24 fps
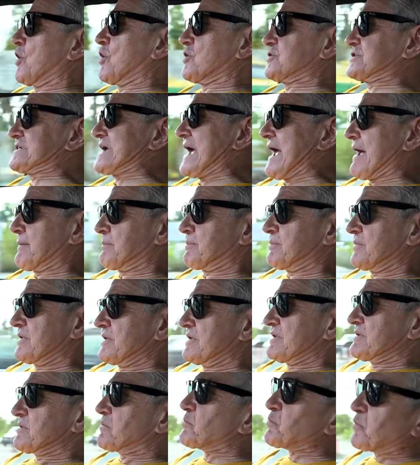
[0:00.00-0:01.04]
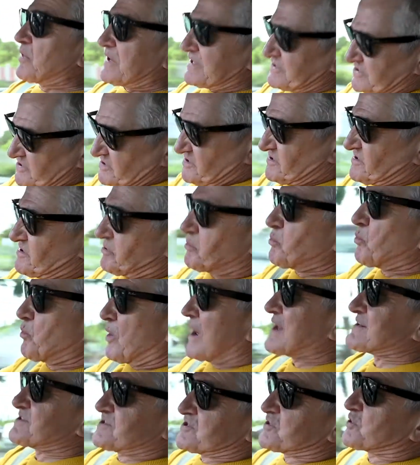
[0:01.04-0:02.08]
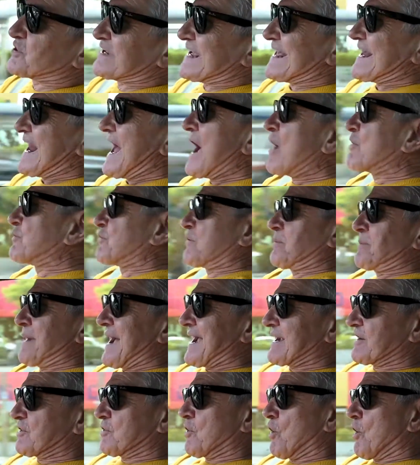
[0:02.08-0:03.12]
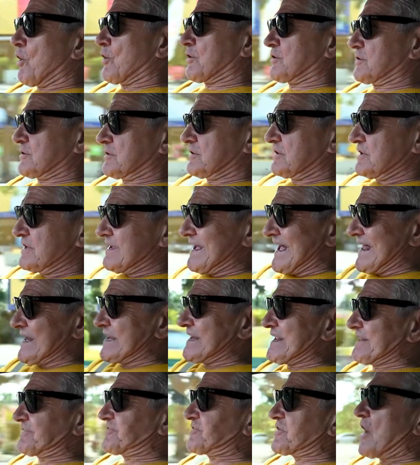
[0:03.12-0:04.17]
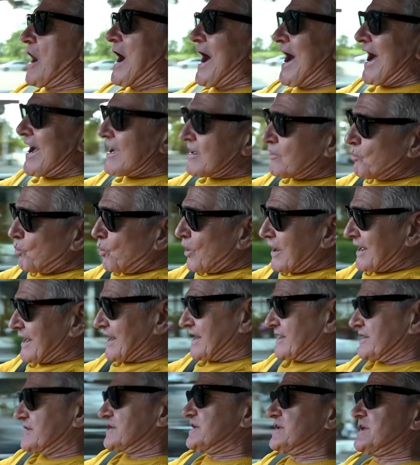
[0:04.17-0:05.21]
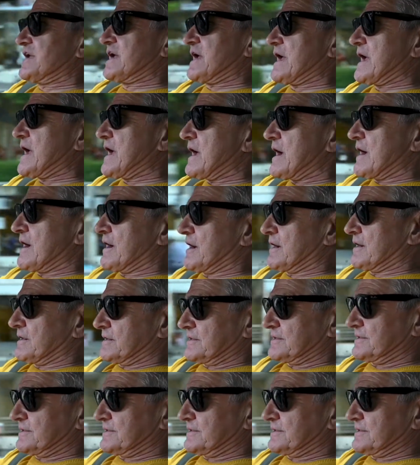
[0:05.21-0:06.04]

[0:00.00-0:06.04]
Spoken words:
on tap, which once you get out of Bangkok and hit the highway, yeah,